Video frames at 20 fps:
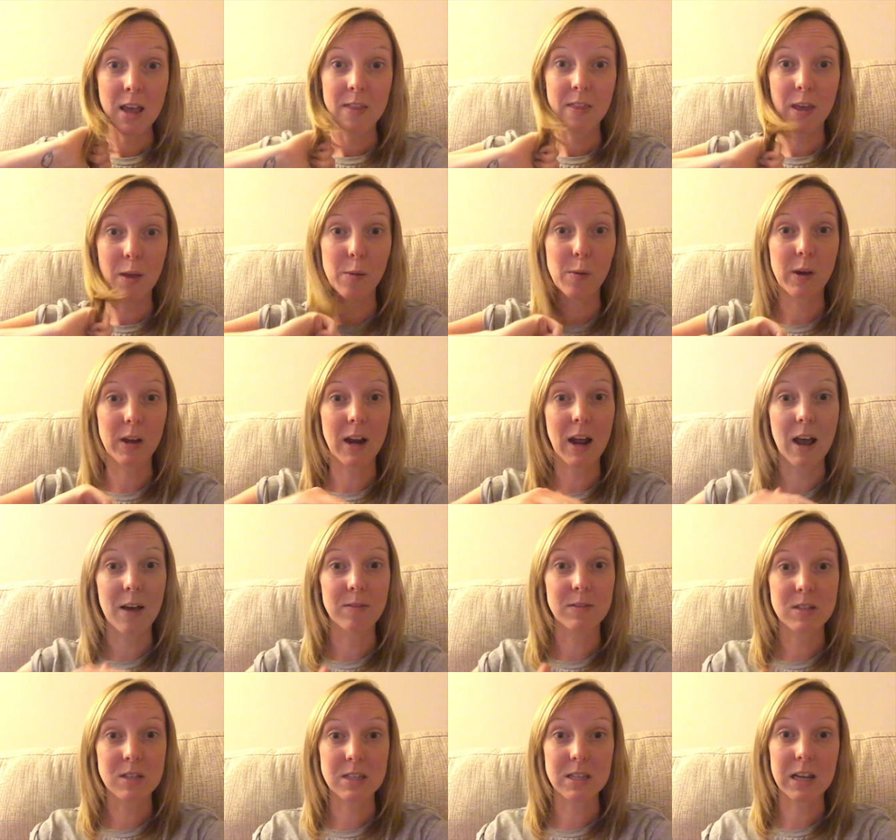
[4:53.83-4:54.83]
They were going to
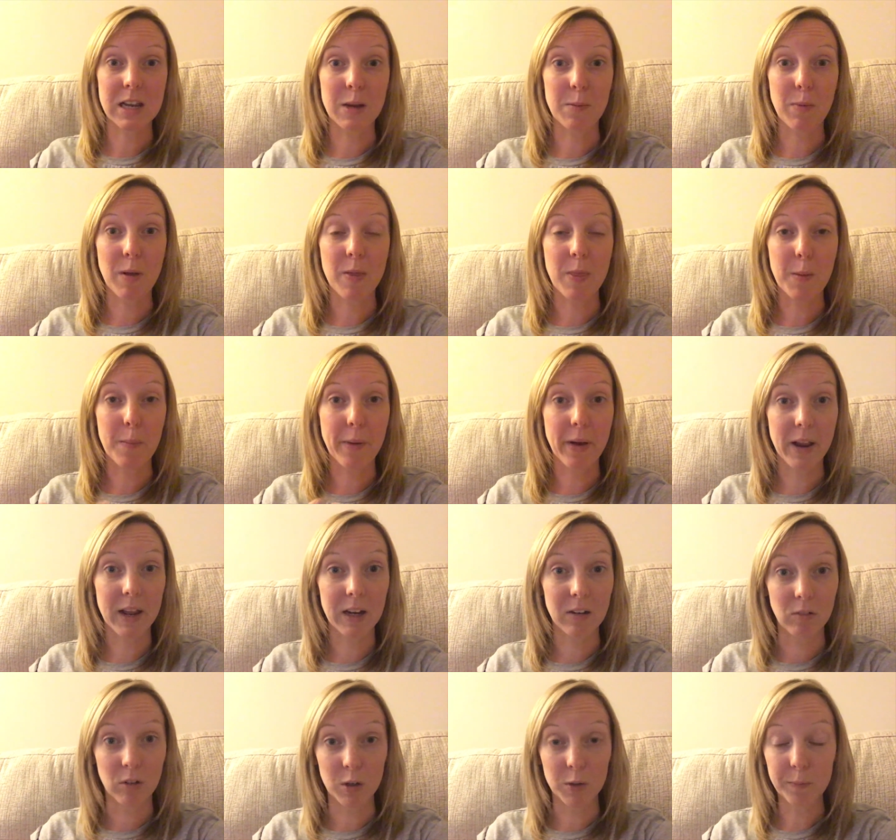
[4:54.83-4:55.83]
have to sleep in the
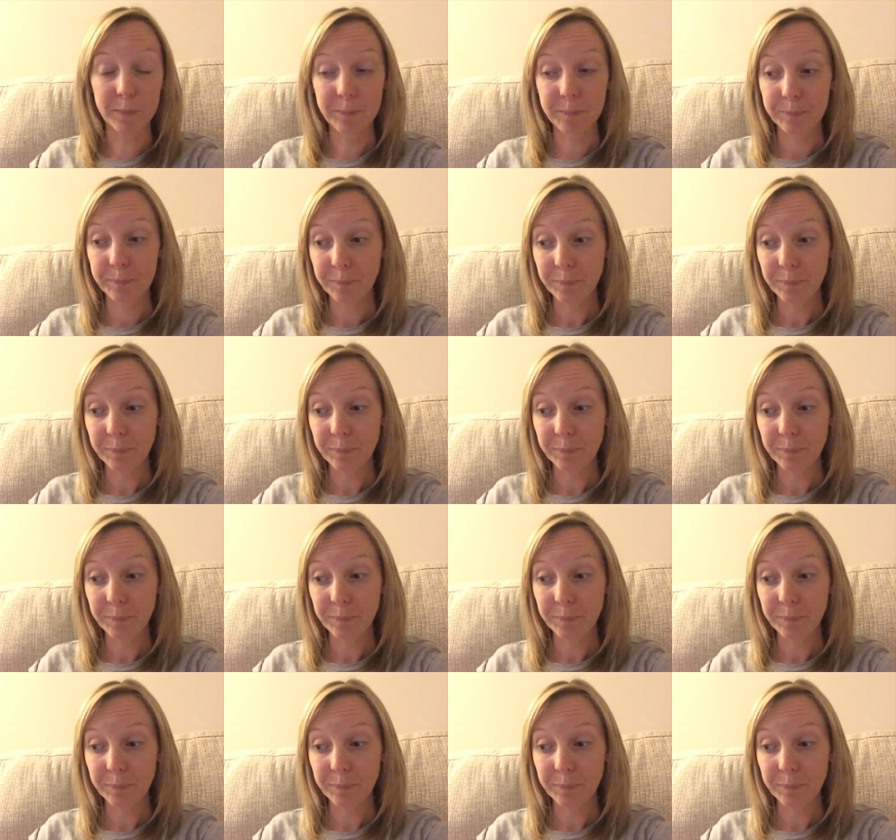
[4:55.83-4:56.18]
playroom.